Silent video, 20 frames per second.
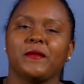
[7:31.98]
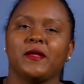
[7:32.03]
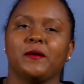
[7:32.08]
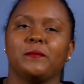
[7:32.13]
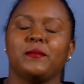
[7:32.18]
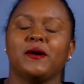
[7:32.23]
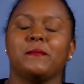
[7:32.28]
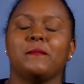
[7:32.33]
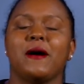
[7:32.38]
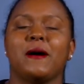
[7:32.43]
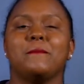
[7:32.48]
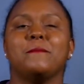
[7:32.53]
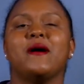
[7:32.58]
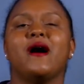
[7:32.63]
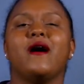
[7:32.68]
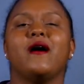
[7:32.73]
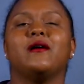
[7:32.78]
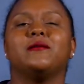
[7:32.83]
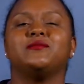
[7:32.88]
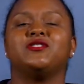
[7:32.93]
But my
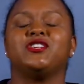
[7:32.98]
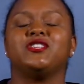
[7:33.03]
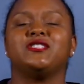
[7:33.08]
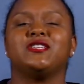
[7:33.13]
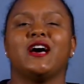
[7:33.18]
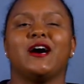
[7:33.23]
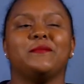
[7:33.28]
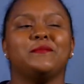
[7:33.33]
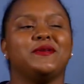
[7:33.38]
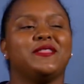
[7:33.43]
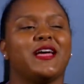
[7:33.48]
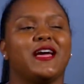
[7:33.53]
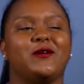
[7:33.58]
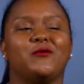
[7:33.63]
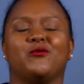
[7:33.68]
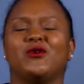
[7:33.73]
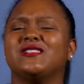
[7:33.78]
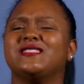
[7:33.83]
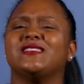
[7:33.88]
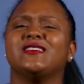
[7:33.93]
mom, she taught me that it
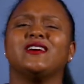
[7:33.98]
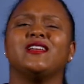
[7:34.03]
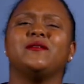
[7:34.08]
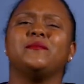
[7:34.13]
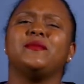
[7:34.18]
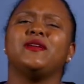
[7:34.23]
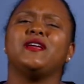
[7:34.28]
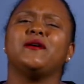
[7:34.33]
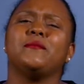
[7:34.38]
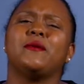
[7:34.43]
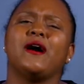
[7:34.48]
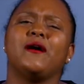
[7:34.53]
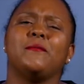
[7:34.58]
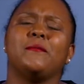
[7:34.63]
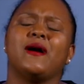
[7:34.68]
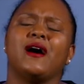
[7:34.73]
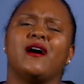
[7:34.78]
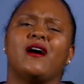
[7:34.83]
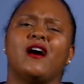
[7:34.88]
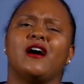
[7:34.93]
wasn't going to be about
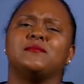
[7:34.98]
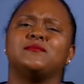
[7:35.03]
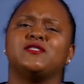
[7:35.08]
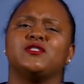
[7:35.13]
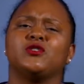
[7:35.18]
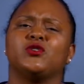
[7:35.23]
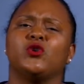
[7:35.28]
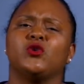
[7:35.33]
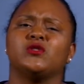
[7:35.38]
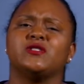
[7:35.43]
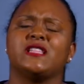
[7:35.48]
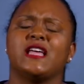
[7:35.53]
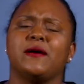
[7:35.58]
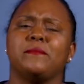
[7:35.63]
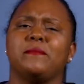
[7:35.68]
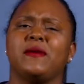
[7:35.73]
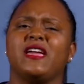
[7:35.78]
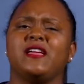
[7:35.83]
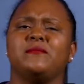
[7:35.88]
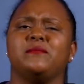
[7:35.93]
my obstacles that
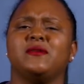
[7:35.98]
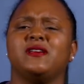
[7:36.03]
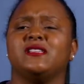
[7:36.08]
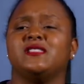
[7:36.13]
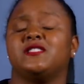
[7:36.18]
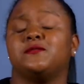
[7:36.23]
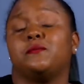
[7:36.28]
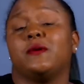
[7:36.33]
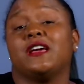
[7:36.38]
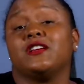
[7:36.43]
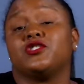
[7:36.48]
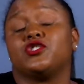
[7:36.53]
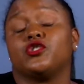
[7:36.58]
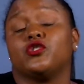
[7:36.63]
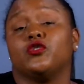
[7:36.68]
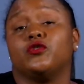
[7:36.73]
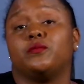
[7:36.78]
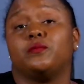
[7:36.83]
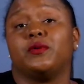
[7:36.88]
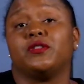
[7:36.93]
made me
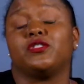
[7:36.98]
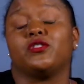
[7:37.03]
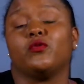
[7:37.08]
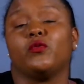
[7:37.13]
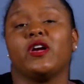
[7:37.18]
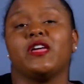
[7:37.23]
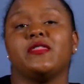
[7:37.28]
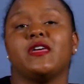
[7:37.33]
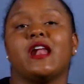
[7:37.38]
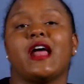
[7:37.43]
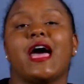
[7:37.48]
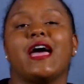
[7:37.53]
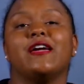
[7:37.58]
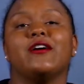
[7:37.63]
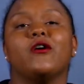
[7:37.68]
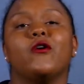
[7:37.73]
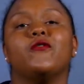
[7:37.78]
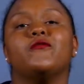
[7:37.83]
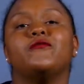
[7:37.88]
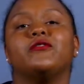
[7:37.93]
special, but the way that I
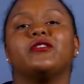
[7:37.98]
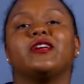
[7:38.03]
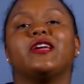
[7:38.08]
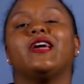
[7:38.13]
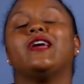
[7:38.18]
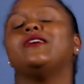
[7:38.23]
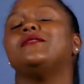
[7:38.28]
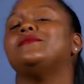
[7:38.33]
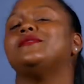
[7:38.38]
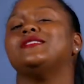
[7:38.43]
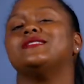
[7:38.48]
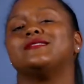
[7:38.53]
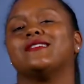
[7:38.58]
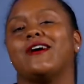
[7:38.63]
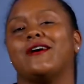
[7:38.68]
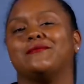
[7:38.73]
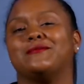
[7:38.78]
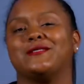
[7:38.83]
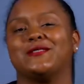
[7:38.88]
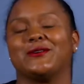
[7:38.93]
overcame these
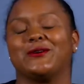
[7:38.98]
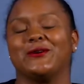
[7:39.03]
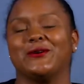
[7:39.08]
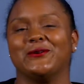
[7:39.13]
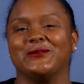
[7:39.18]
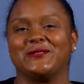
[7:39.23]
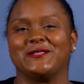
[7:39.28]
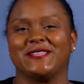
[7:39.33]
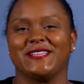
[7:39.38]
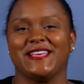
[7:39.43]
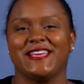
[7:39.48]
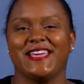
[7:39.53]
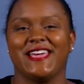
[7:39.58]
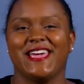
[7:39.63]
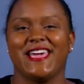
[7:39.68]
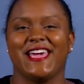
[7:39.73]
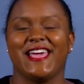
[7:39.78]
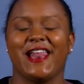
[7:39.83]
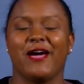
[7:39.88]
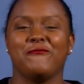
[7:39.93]
obstacles.
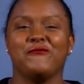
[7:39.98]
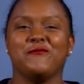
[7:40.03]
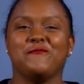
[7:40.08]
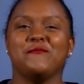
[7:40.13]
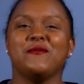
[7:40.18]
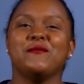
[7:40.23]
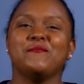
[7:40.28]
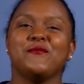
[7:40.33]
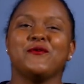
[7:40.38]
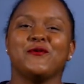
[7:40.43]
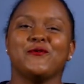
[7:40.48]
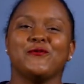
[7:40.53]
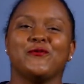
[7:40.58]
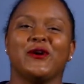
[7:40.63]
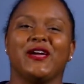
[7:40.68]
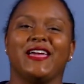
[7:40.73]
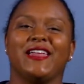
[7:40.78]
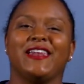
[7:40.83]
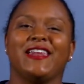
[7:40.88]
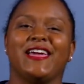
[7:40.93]
And I remember
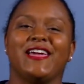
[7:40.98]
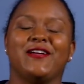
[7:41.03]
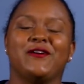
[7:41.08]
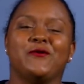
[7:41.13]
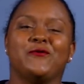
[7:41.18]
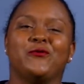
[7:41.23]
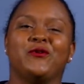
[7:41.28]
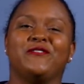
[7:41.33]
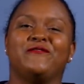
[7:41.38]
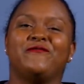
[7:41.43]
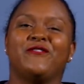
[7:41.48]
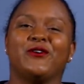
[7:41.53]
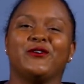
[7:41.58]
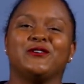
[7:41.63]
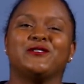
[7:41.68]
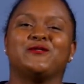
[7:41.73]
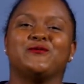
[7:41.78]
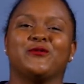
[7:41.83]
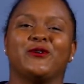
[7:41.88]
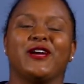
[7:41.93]
when we
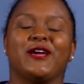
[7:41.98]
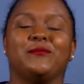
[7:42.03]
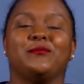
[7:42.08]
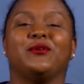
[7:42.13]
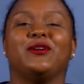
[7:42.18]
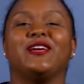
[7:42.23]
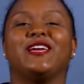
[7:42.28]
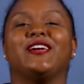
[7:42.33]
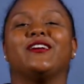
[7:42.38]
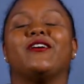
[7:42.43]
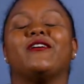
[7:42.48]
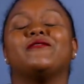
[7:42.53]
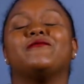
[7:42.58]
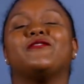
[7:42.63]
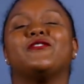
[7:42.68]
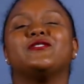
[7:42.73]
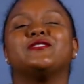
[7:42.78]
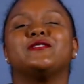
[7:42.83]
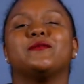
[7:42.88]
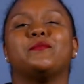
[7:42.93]
first were able to get our
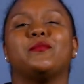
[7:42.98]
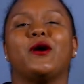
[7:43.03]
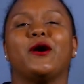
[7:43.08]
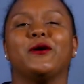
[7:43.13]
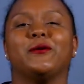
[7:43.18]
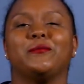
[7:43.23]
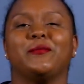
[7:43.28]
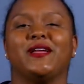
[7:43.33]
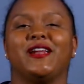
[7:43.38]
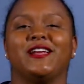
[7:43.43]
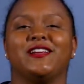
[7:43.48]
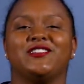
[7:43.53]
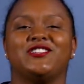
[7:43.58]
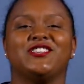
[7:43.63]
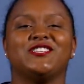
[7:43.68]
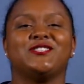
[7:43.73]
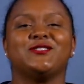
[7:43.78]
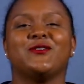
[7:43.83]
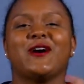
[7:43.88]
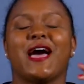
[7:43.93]
first apartment, and
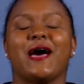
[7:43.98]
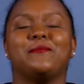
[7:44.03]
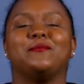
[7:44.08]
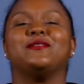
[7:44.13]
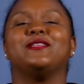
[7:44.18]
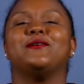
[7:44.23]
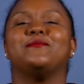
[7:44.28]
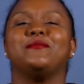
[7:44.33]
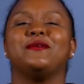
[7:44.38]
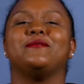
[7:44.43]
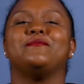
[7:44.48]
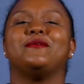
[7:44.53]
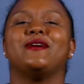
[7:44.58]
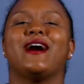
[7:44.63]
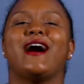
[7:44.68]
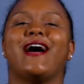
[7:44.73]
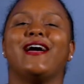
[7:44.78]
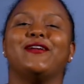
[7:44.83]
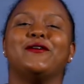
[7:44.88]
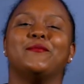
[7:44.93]
just so happened to be
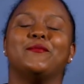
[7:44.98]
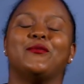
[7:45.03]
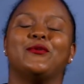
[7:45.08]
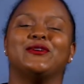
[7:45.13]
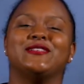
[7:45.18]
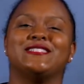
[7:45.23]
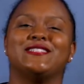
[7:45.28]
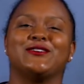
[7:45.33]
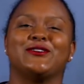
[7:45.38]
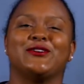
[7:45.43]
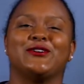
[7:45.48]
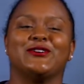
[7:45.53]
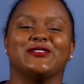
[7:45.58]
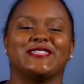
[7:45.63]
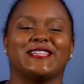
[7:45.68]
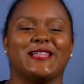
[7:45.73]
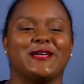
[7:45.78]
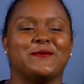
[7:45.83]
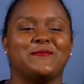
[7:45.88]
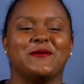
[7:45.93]
behind a Boys and Girls
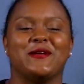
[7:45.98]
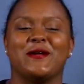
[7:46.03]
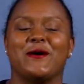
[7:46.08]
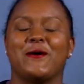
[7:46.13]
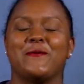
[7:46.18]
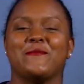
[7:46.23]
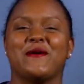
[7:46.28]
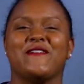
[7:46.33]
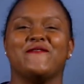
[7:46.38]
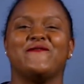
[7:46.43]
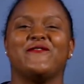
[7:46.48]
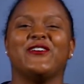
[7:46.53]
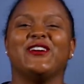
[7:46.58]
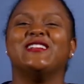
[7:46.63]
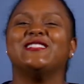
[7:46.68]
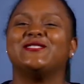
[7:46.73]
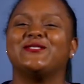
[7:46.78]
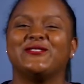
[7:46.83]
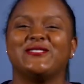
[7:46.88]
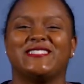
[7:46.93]
Club, and all my
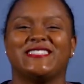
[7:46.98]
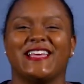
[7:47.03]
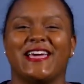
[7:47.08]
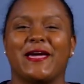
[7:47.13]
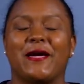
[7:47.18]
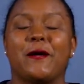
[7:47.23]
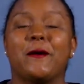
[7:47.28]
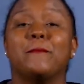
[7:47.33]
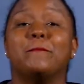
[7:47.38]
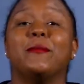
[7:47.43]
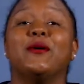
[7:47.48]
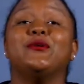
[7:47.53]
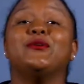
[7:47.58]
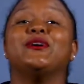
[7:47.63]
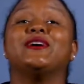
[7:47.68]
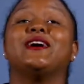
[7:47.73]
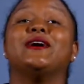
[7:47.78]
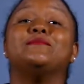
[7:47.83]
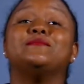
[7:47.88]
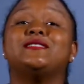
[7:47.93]
friends would say, Mona,
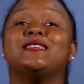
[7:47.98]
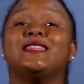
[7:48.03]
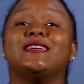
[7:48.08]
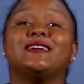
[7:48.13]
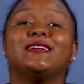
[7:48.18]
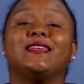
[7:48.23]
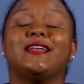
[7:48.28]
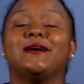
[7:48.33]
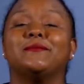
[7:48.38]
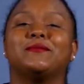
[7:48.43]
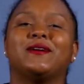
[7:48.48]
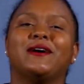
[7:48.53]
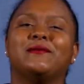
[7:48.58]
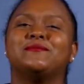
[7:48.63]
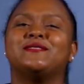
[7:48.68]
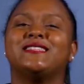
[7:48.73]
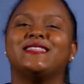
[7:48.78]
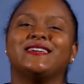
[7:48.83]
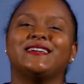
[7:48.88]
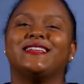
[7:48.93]
come to the club, come
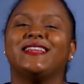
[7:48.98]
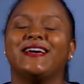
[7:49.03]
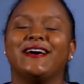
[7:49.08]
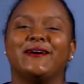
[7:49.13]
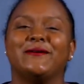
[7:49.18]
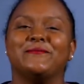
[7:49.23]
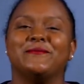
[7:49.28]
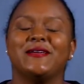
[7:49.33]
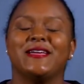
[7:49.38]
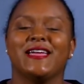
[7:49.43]
to the club.